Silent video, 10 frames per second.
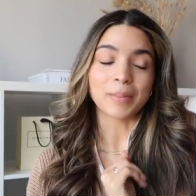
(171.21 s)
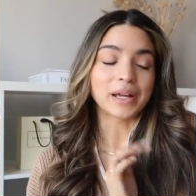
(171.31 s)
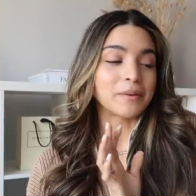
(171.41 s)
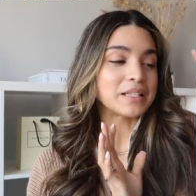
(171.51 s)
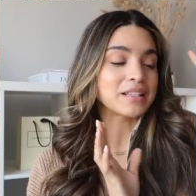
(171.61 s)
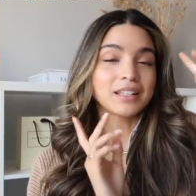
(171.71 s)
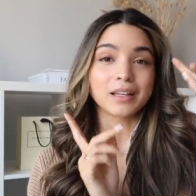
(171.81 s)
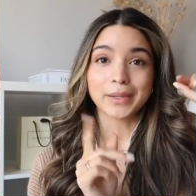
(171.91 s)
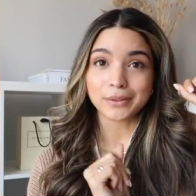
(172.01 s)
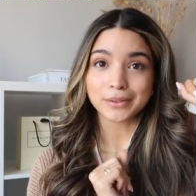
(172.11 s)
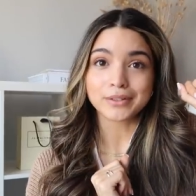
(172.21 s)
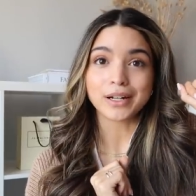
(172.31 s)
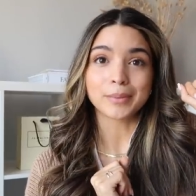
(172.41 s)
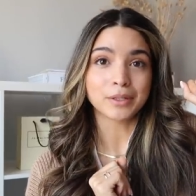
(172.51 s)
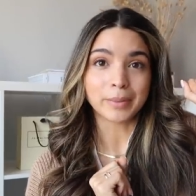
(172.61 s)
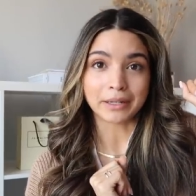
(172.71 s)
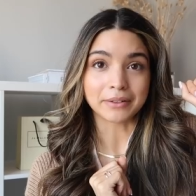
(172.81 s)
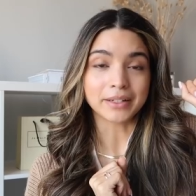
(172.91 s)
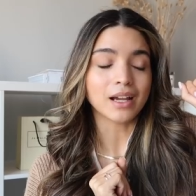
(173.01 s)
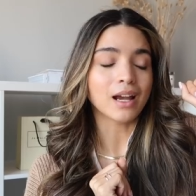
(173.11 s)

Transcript: But anyways, let me go grab a new battery